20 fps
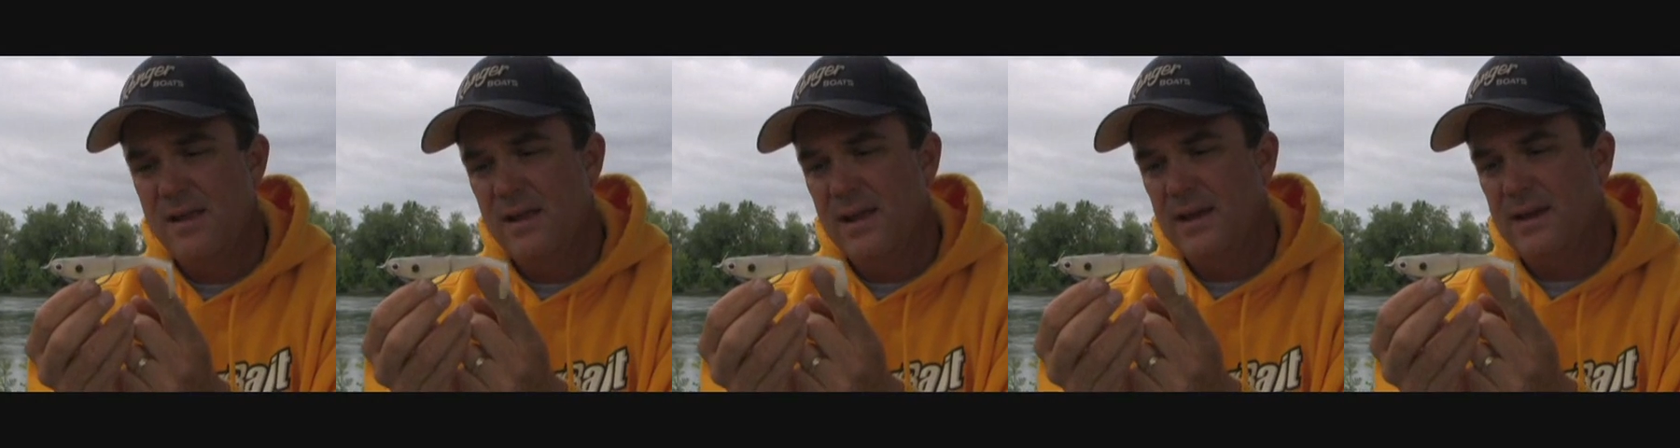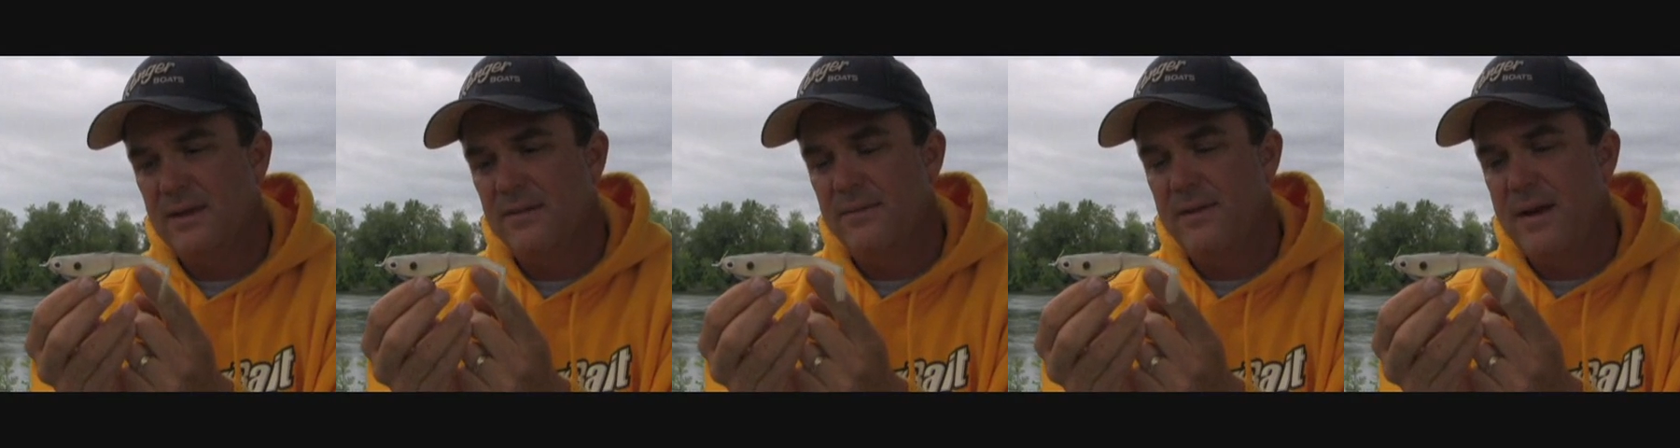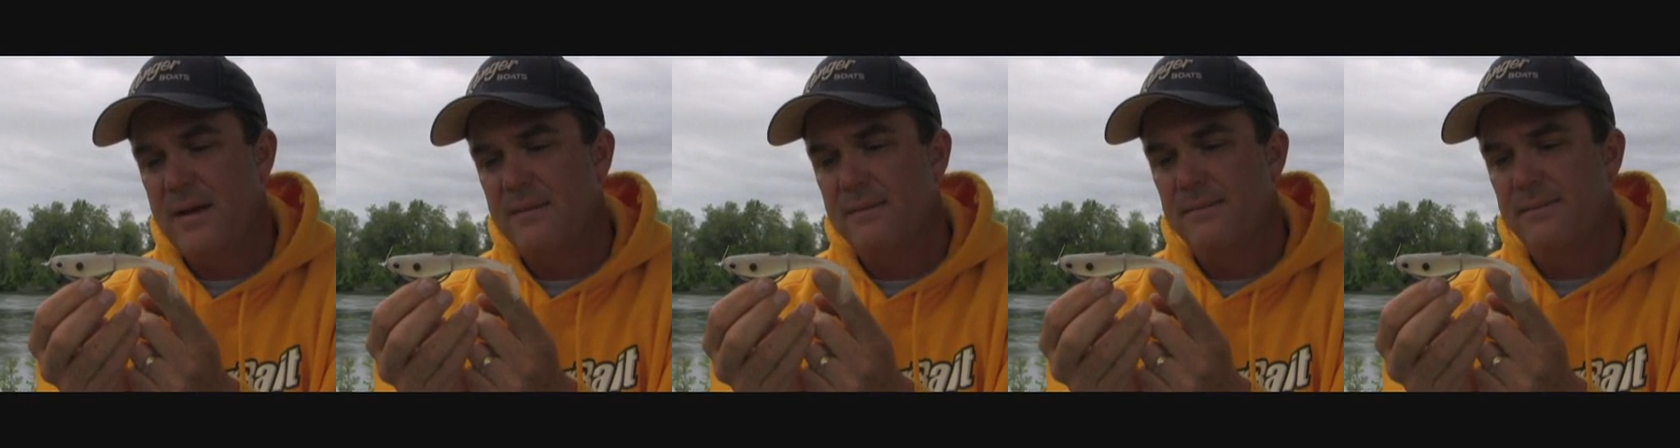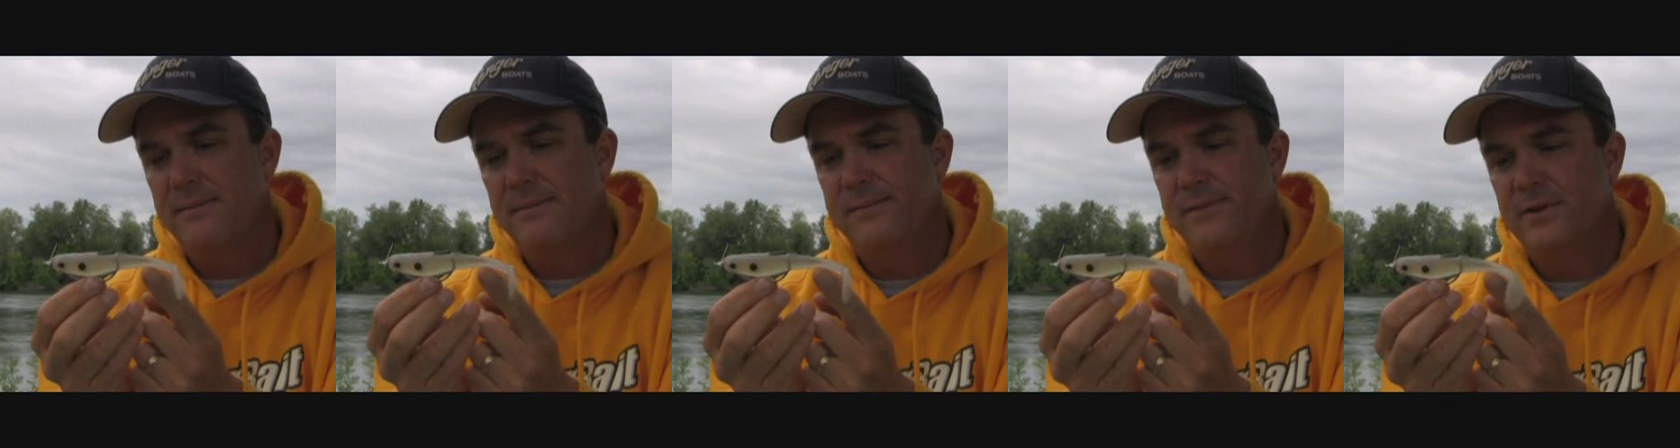Like if
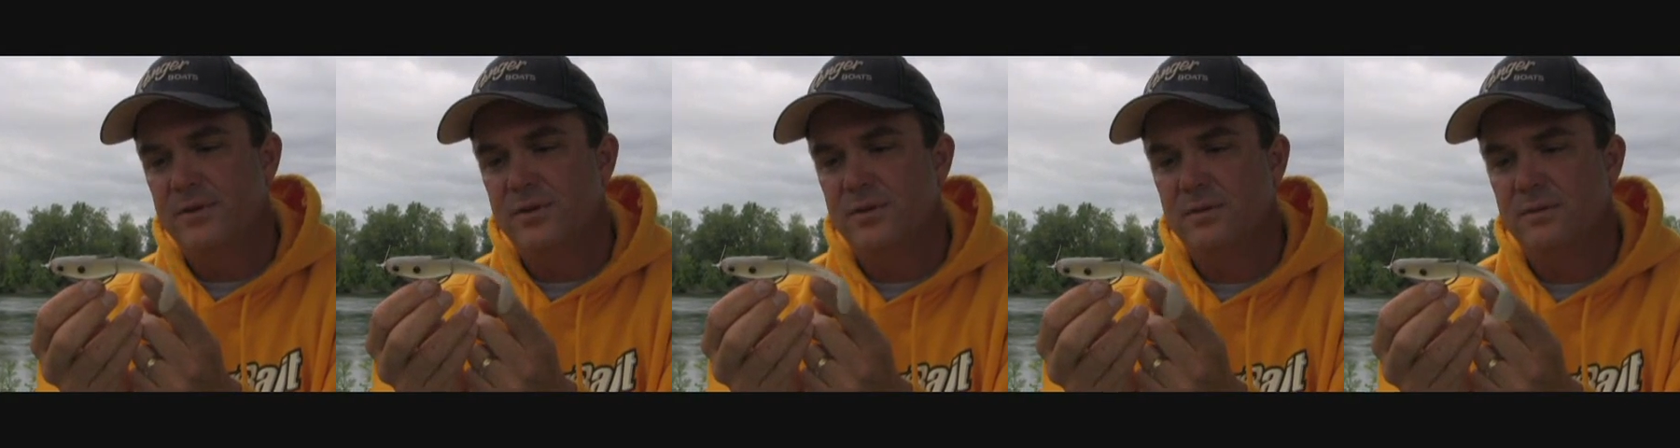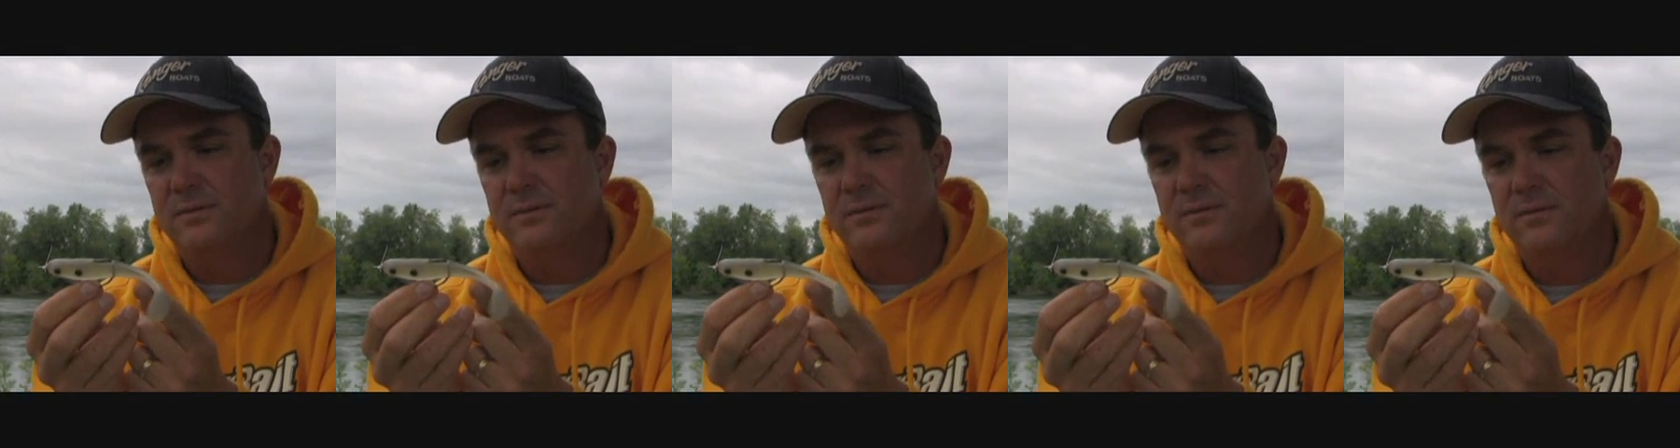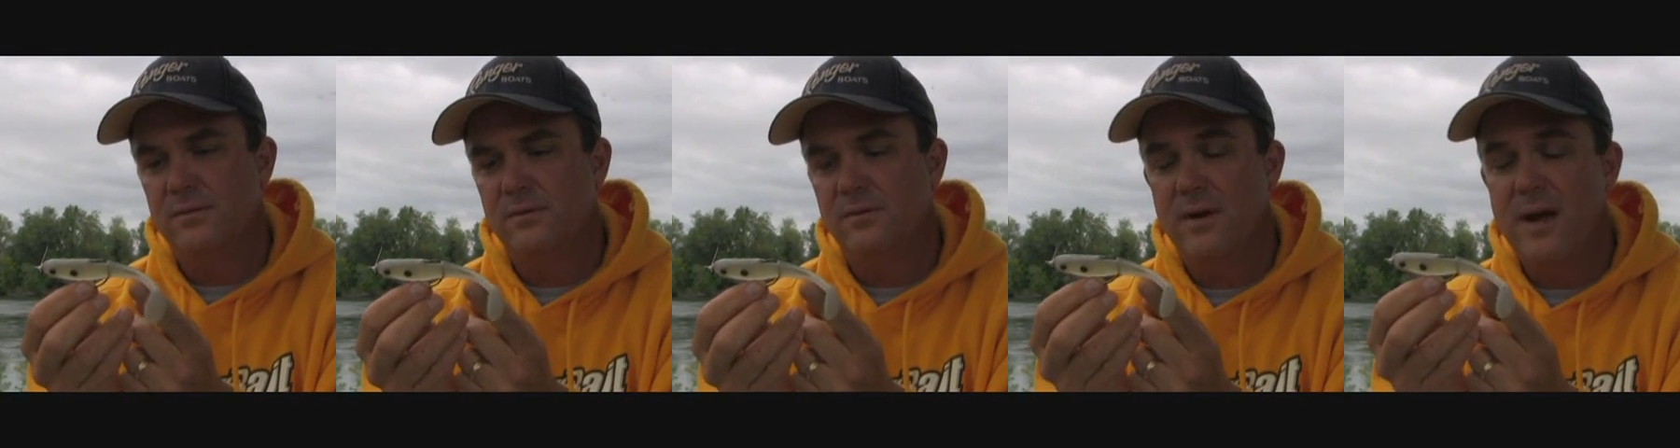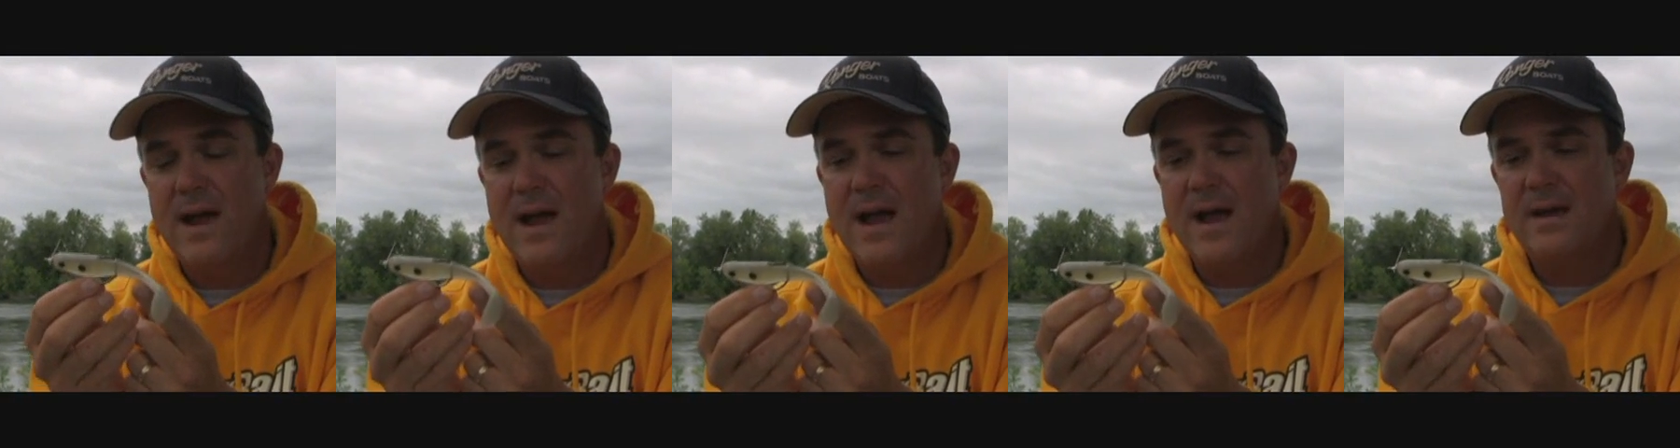I'm fishing
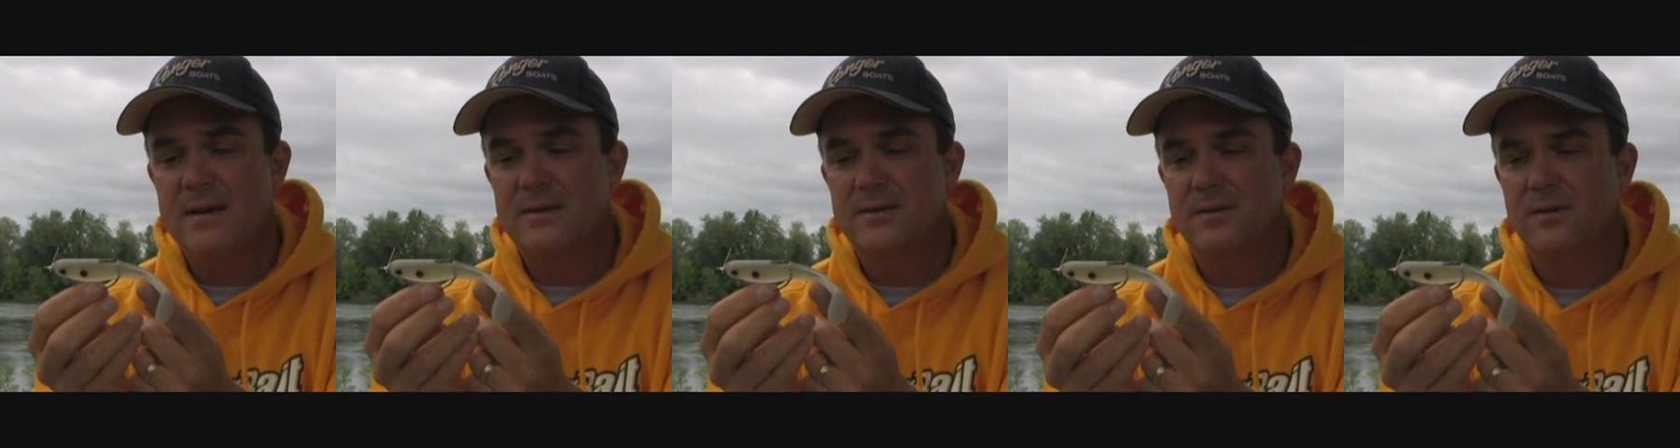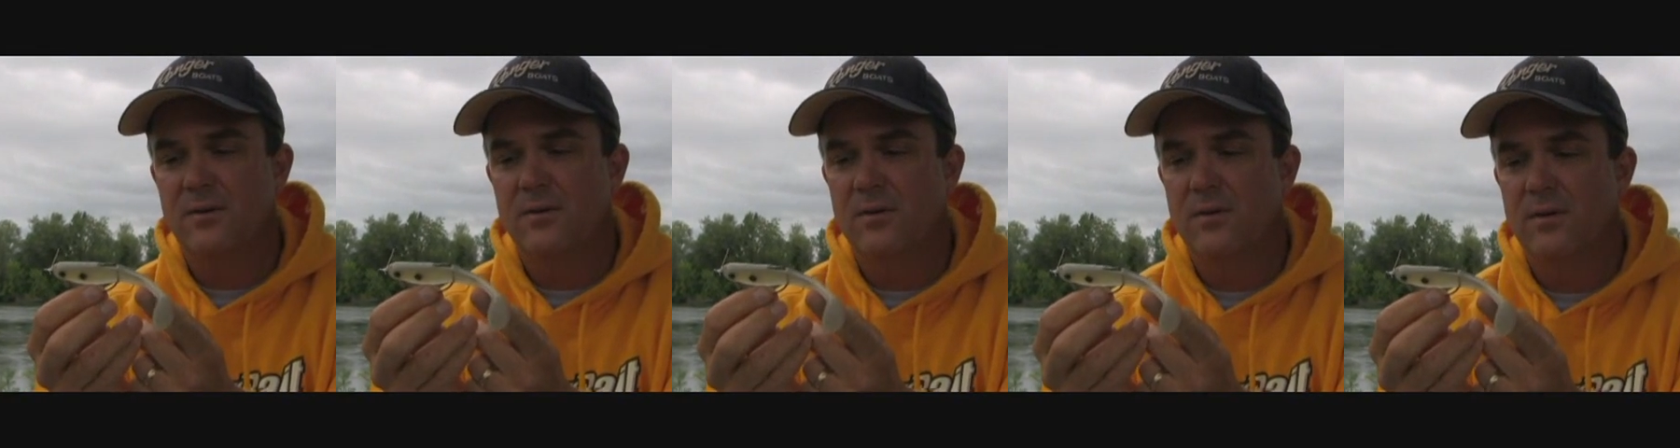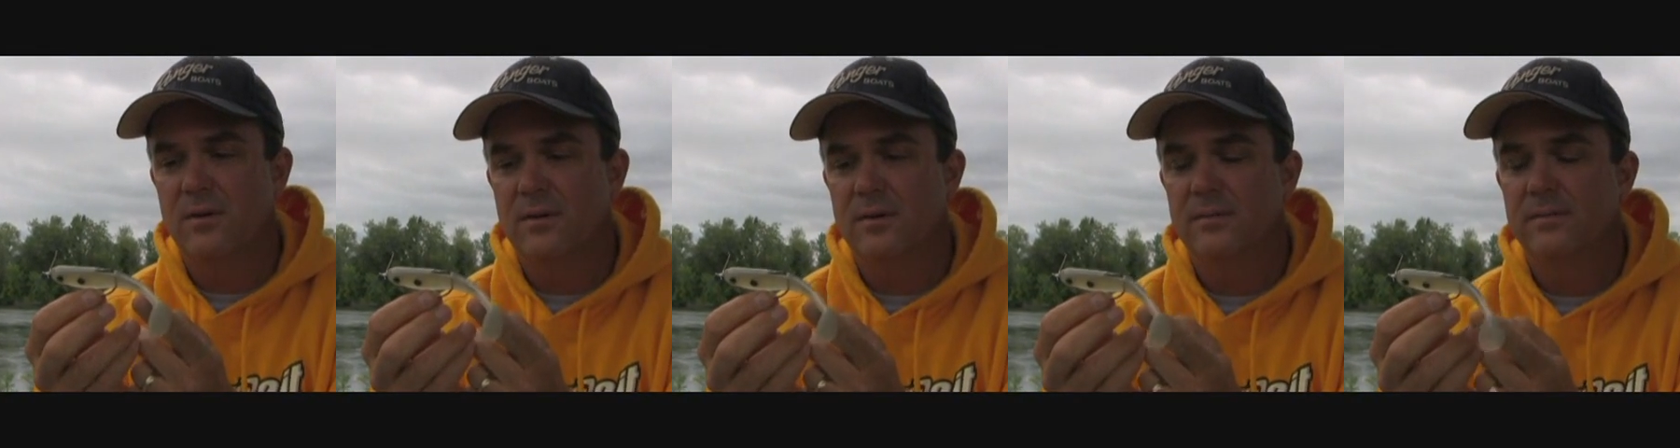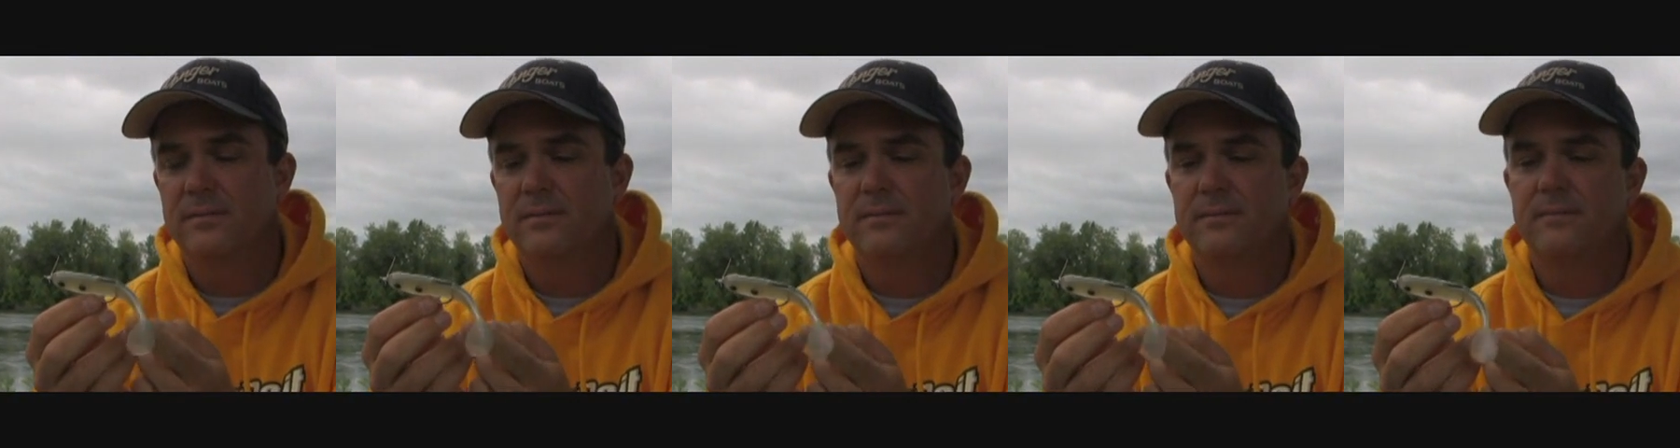grass or